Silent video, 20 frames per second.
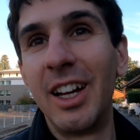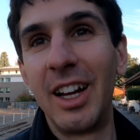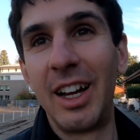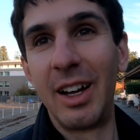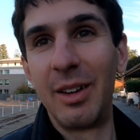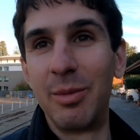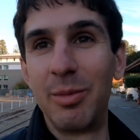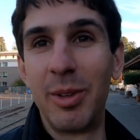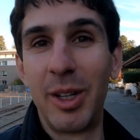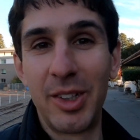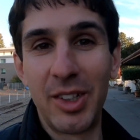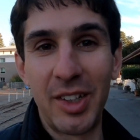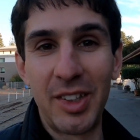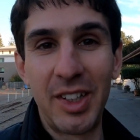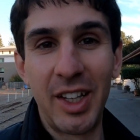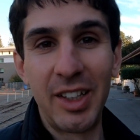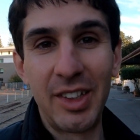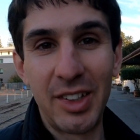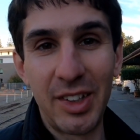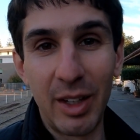As I
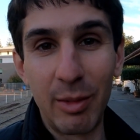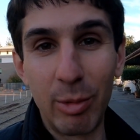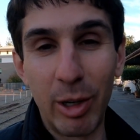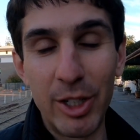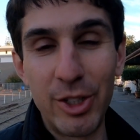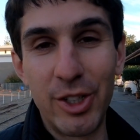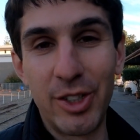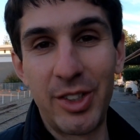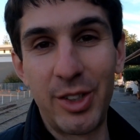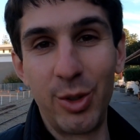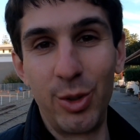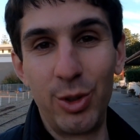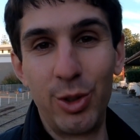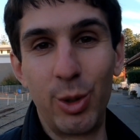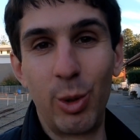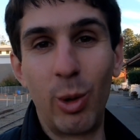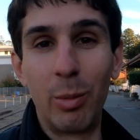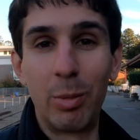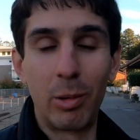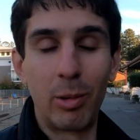said, Steam Ranger still
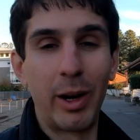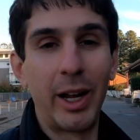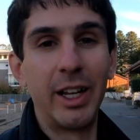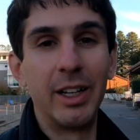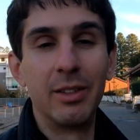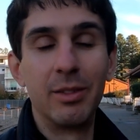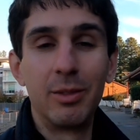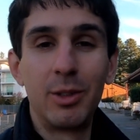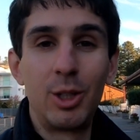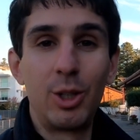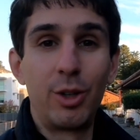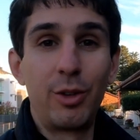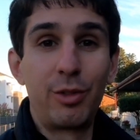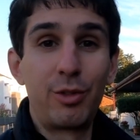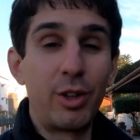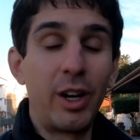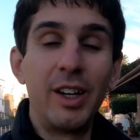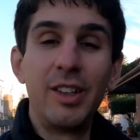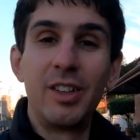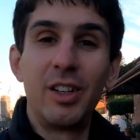do operate a lot of
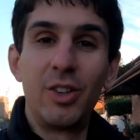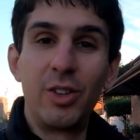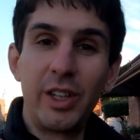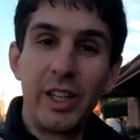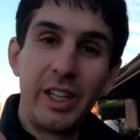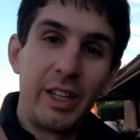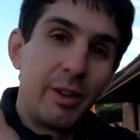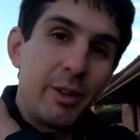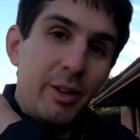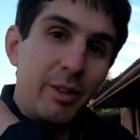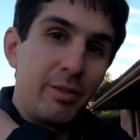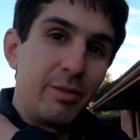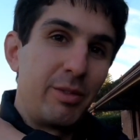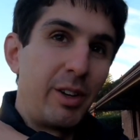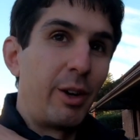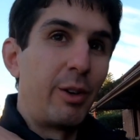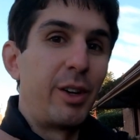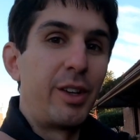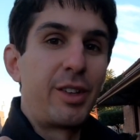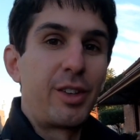trains along here at
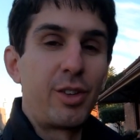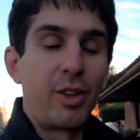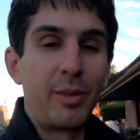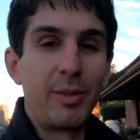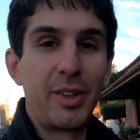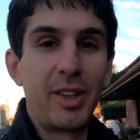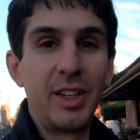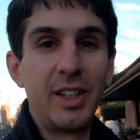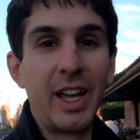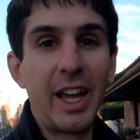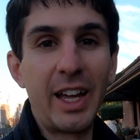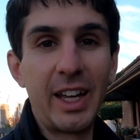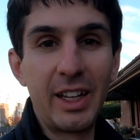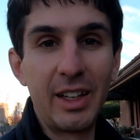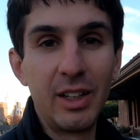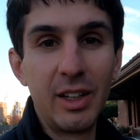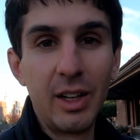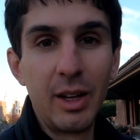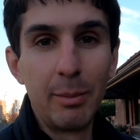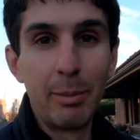various times of the day,